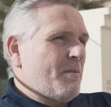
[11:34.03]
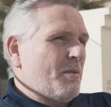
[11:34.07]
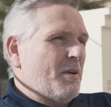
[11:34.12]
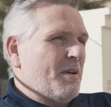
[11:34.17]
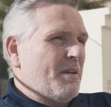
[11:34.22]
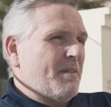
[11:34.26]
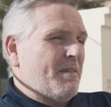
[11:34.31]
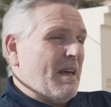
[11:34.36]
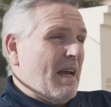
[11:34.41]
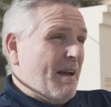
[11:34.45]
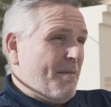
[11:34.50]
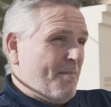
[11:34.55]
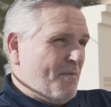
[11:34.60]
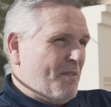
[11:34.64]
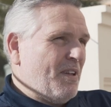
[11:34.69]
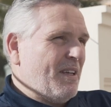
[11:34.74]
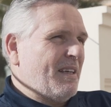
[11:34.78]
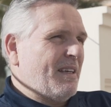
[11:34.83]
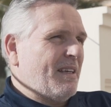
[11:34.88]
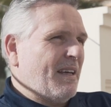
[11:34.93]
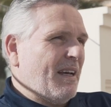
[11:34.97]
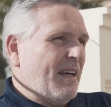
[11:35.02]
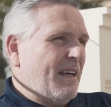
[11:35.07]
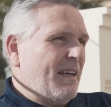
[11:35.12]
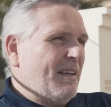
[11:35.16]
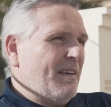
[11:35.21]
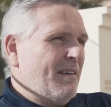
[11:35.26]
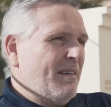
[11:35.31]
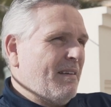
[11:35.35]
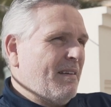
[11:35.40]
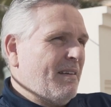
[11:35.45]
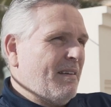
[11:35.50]
with
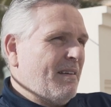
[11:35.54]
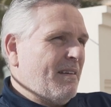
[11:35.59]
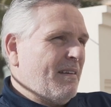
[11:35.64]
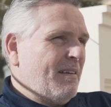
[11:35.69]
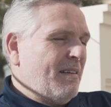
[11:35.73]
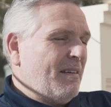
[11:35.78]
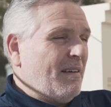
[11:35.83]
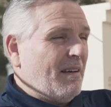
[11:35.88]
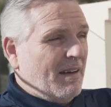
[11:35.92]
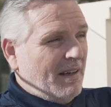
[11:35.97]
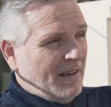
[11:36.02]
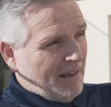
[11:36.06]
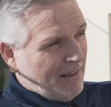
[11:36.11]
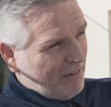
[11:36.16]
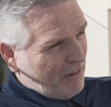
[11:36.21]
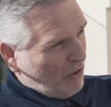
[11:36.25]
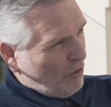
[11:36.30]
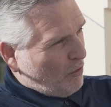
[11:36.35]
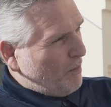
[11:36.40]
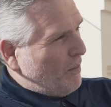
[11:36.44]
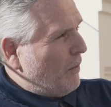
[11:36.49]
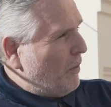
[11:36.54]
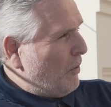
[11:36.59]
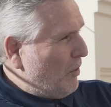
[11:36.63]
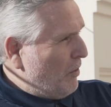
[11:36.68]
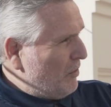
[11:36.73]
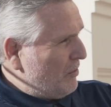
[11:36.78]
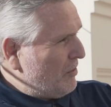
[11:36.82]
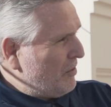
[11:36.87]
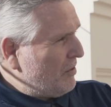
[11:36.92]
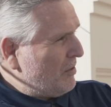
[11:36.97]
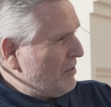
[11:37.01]
MTK, Hennessy
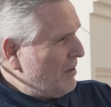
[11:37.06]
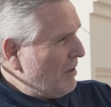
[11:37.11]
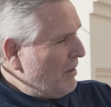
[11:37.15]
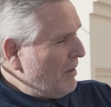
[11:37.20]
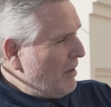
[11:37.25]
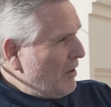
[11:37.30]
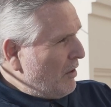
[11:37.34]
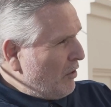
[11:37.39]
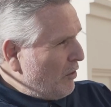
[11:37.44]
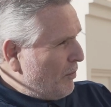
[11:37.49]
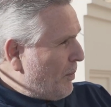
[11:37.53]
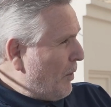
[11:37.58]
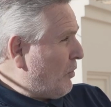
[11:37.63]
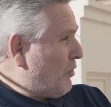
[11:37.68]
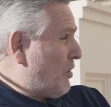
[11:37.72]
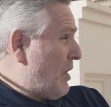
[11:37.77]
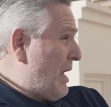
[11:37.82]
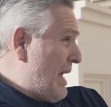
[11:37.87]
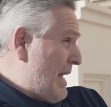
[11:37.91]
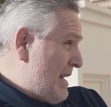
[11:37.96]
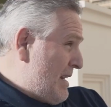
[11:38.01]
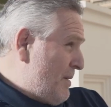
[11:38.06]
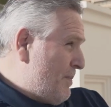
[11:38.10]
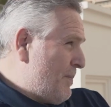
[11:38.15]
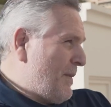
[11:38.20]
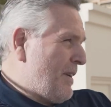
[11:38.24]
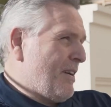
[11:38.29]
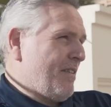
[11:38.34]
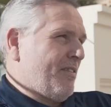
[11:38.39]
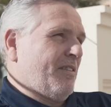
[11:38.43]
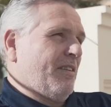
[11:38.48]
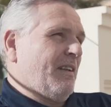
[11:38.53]
Sports. Spoke to Eddie
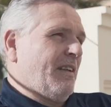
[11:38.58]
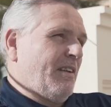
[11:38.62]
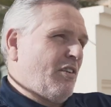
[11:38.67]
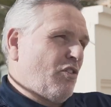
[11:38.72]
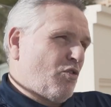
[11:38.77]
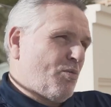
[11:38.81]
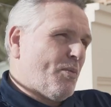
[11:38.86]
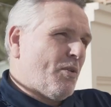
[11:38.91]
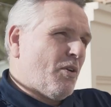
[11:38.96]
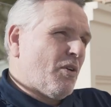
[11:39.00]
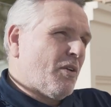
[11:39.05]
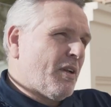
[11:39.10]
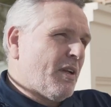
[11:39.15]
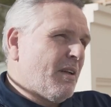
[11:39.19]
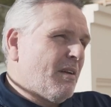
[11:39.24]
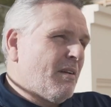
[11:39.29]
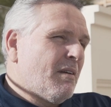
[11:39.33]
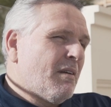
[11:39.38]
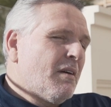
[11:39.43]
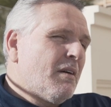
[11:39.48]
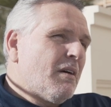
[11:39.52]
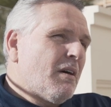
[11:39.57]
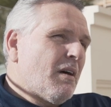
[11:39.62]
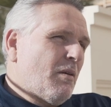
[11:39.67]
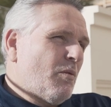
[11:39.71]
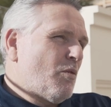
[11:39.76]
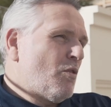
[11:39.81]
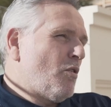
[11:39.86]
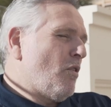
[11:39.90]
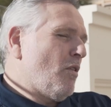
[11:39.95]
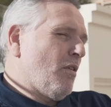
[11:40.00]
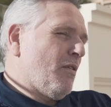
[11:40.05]
personally this morning,
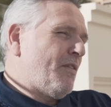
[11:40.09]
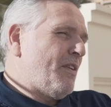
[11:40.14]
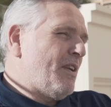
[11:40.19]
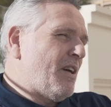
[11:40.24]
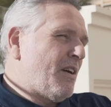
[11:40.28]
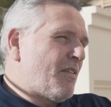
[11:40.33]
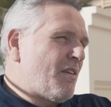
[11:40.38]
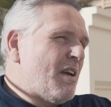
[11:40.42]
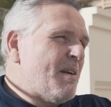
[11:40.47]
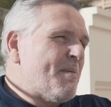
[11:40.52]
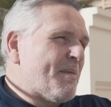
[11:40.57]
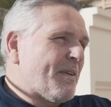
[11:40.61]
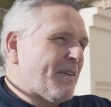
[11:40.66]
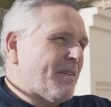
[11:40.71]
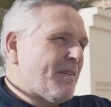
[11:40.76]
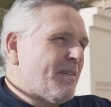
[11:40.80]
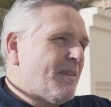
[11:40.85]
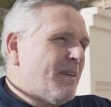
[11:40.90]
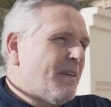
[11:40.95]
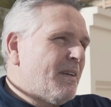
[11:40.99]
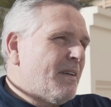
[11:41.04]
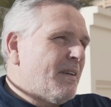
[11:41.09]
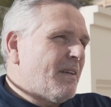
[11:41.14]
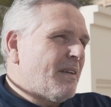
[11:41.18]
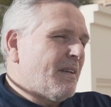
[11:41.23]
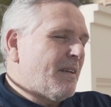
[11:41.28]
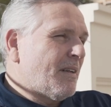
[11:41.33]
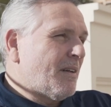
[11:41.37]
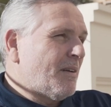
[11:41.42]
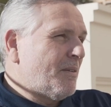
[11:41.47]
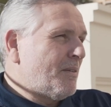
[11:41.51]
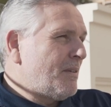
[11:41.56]
and we're all of the agreement.
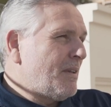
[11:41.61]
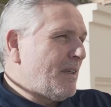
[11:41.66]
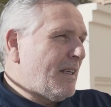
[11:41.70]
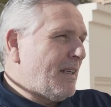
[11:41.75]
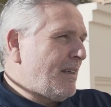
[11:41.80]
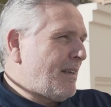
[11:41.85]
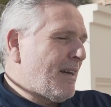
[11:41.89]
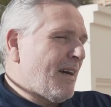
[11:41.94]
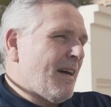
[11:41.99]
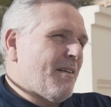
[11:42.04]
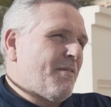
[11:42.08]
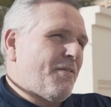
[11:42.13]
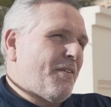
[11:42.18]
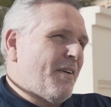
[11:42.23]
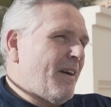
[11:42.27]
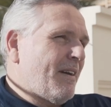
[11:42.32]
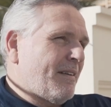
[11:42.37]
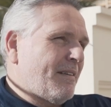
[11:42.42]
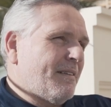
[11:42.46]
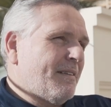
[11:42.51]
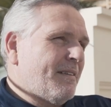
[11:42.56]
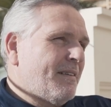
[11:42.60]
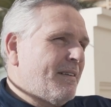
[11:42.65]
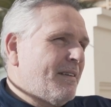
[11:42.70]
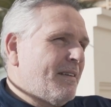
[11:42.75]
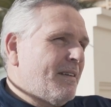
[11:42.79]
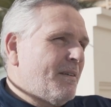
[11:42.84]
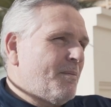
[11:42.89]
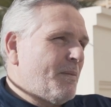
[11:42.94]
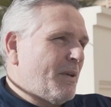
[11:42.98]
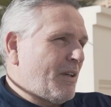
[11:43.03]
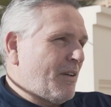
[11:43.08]
You know, he can't fight
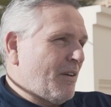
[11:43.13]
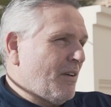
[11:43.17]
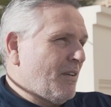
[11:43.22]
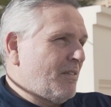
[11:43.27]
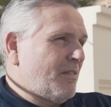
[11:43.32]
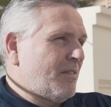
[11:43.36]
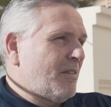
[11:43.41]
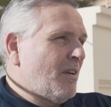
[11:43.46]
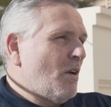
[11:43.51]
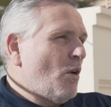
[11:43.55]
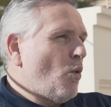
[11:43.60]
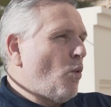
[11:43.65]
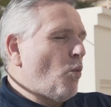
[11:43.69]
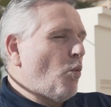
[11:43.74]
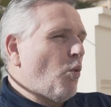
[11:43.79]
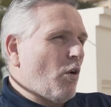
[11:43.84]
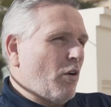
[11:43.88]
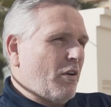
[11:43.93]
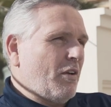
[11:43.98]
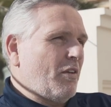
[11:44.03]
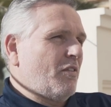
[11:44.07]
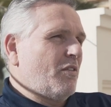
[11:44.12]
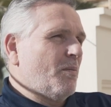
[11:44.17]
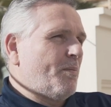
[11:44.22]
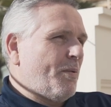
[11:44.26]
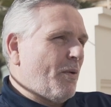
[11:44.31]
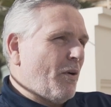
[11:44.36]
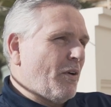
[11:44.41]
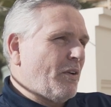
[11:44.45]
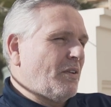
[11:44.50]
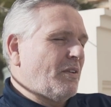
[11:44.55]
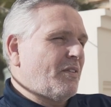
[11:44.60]
because what is the
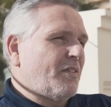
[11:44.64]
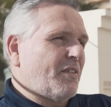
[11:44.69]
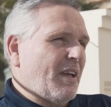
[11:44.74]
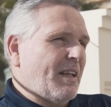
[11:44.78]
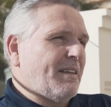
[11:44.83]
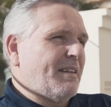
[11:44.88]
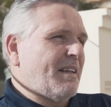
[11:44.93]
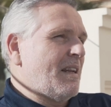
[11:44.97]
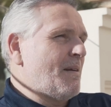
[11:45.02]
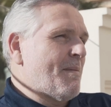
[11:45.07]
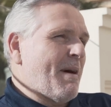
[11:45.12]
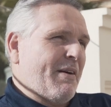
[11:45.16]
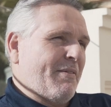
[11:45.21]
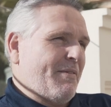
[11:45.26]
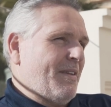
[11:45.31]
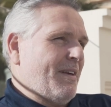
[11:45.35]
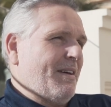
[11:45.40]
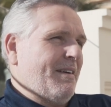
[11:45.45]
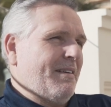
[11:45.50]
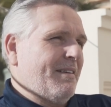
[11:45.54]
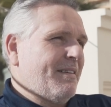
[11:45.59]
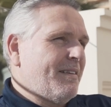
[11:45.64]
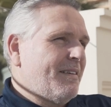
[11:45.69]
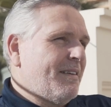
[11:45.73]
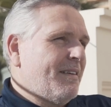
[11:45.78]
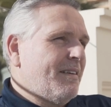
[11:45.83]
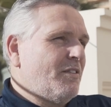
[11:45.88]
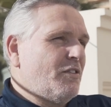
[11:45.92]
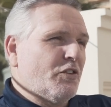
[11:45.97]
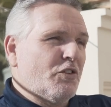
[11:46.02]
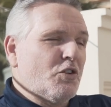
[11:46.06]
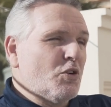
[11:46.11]
point sending him out there?
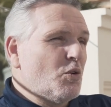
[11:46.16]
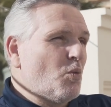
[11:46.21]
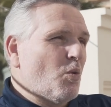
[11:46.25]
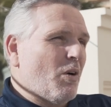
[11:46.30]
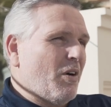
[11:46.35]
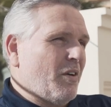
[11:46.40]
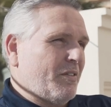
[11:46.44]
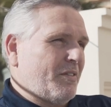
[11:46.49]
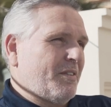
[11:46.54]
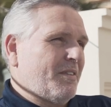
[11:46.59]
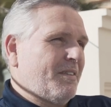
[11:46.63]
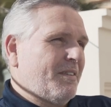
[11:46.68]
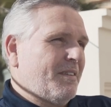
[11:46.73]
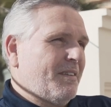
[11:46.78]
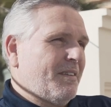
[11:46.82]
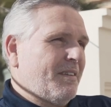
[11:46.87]
To do what?